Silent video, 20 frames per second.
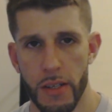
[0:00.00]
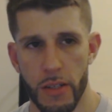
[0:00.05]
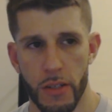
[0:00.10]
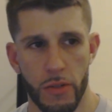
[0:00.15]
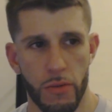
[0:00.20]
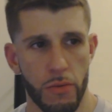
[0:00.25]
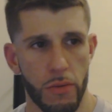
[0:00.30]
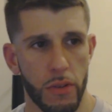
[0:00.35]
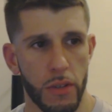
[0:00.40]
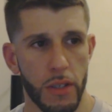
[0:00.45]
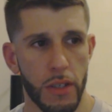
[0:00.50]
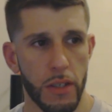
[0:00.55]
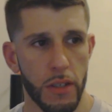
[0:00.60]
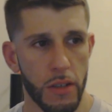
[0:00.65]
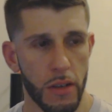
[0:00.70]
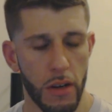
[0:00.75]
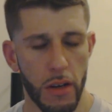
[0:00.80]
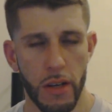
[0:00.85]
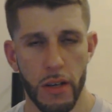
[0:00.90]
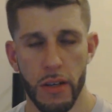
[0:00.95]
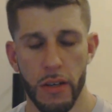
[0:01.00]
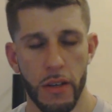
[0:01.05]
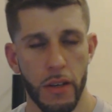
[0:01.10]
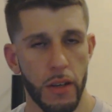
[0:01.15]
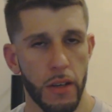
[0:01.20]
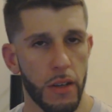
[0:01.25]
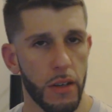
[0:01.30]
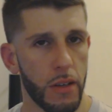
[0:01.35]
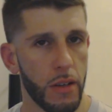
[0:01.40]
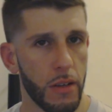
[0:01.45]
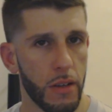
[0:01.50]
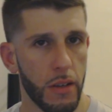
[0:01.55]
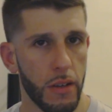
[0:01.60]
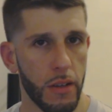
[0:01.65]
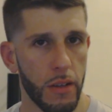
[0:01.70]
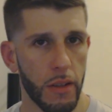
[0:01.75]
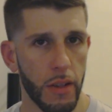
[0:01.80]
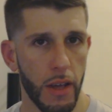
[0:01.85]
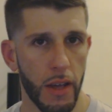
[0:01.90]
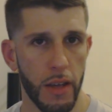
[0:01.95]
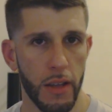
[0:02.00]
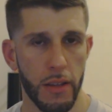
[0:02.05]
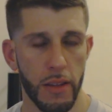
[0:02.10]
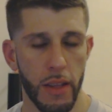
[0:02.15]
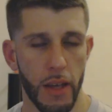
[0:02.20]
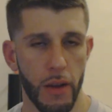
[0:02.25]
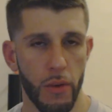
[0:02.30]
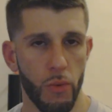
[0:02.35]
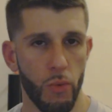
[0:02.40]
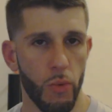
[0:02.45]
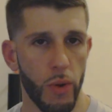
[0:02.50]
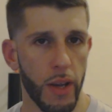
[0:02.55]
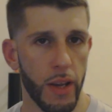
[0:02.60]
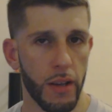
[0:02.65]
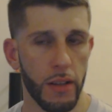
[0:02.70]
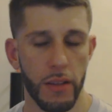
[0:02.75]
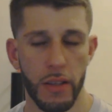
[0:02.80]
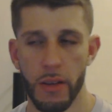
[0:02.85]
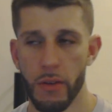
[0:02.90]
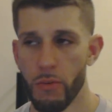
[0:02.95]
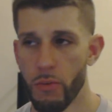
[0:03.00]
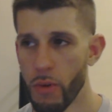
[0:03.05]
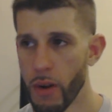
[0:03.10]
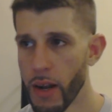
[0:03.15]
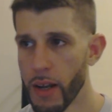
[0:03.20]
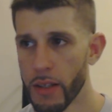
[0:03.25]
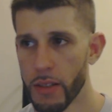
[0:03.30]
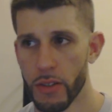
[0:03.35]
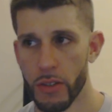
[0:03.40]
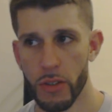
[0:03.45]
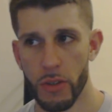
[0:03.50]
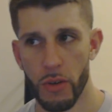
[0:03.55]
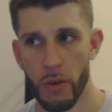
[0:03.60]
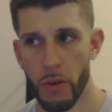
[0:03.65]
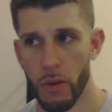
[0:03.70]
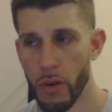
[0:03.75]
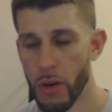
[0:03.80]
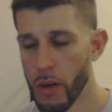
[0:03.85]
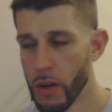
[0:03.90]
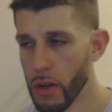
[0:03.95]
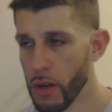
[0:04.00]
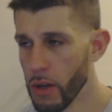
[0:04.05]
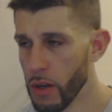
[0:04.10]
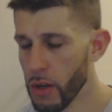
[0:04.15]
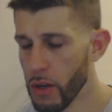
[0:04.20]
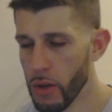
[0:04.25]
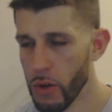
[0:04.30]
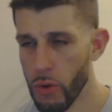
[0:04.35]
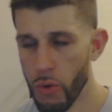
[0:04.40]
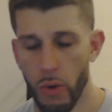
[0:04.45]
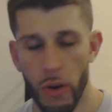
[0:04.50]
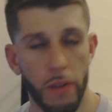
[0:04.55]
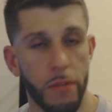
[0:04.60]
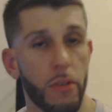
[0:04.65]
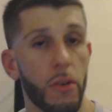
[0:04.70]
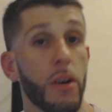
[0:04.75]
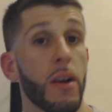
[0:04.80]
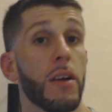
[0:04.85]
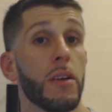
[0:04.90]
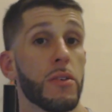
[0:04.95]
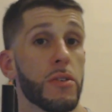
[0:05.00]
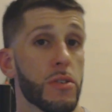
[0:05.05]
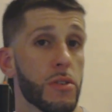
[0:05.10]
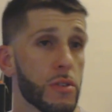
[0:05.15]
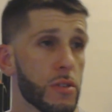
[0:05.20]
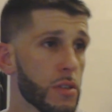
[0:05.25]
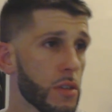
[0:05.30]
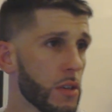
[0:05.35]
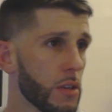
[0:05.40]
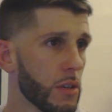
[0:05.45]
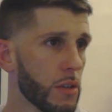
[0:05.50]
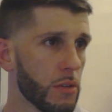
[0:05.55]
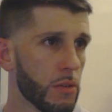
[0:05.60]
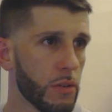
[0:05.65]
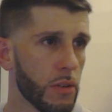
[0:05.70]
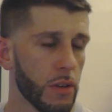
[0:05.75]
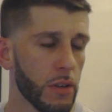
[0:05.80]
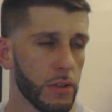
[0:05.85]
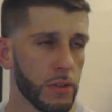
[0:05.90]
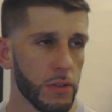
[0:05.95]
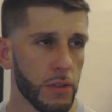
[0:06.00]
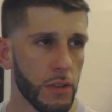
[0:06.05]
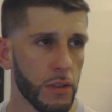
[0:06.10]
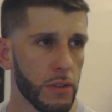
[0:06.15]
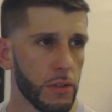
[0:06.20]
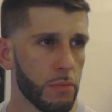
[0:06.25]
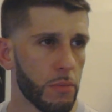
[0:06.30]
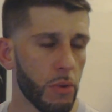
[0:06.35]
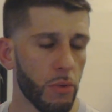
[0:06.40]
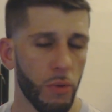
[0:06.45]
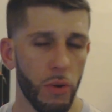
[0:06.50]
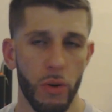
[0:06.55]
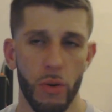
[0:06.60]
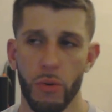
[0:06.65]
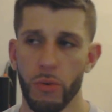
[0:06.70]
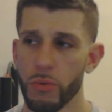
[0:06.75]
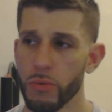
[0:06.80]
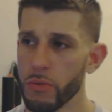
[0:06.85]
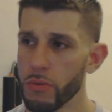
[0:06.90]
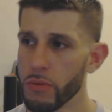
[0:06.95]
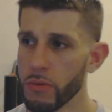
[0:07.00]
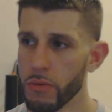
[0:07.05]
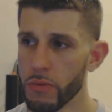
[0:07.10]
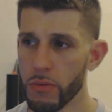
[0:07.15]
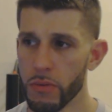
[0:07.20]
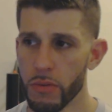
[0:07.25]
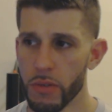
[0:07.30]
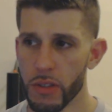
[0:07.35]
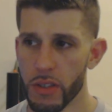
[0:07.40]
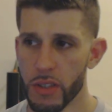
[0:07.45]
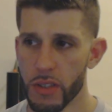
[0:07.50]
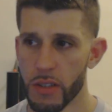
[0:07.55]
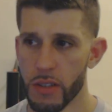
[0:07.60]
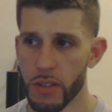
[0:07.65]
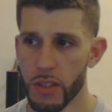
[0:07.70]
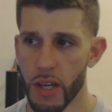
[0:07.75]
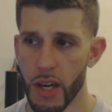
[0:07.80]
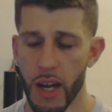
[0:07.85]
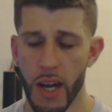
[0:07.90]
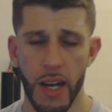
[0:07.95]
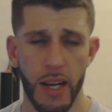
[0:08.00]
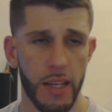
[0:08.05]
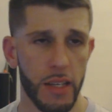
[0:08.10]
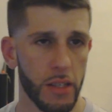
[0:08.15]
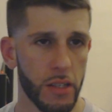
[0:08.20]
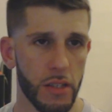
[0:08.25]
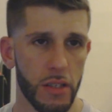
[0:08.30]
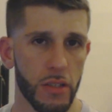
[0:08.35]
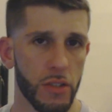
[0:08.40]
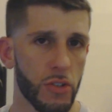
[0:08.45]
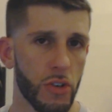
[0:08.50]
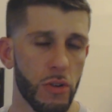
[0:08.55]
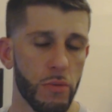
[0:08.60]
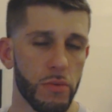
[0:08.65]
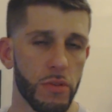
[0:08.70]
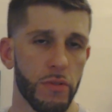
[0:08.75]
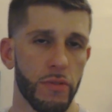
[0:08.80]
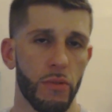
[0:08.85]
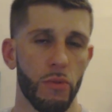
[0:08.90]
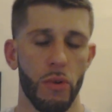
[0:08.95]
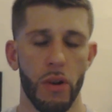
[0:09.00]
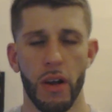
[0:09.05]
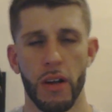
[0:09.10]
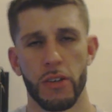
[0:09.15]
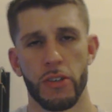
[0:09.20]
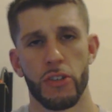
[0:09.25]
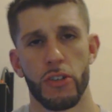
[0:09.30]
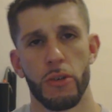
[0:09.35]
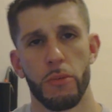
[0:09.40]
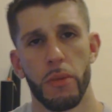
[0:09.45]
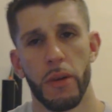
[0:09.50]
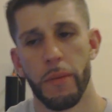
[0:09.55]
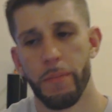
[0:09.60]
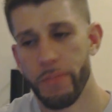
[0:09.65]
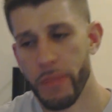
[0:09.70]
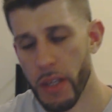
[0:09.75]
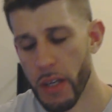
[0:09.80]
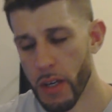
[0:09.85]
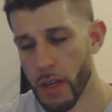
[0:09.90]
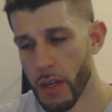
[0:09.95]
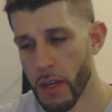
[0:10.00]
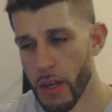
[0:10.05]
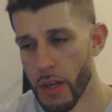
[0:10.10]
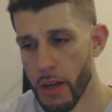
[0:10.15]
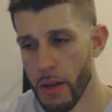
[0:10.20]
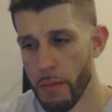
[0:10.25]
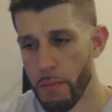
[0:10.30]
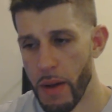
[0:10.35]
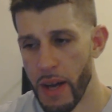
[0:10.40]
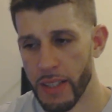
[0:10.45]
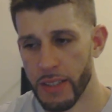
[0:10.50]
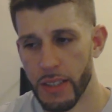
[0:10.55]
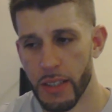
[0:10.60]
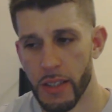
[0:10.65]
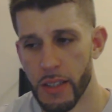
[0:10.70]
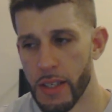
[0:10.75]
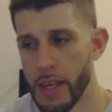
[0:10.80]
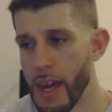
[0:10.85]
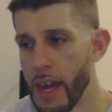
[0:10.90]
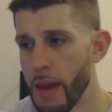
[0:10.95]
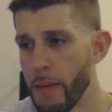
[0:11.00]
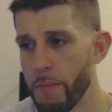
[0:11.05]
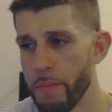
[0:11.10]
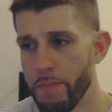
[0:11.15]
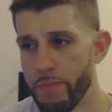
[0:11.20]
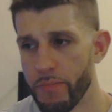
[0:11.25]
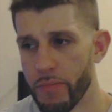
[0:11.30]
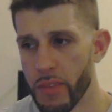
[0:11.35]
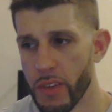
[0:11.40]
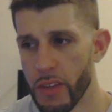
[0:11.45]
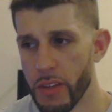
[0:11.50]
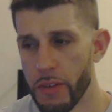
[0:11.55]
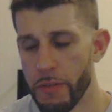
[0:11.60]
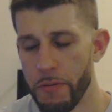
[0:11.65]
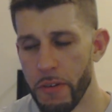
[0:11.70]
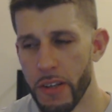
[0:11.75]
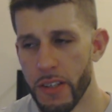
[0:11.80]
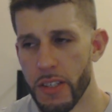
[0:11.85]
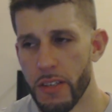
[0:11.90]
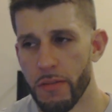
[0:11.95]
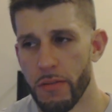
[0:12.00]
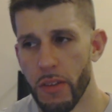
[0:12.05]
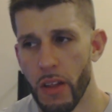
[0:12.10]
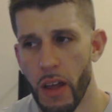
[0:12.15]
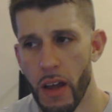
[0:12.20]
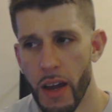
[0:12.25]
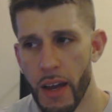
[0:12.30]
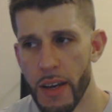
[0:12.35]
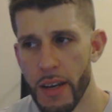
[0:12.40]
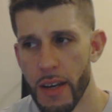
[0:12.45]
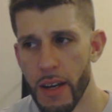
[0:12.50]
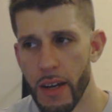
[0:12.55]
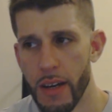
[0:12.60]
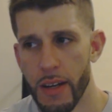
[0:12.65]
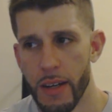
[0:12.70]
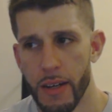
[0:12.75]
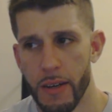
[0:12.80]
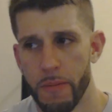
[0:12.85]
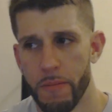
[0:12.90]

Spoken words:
they just really gutted that Whaley, Rex, or whoever else Marone ties in terms of the roster. But back to the game, defensive line,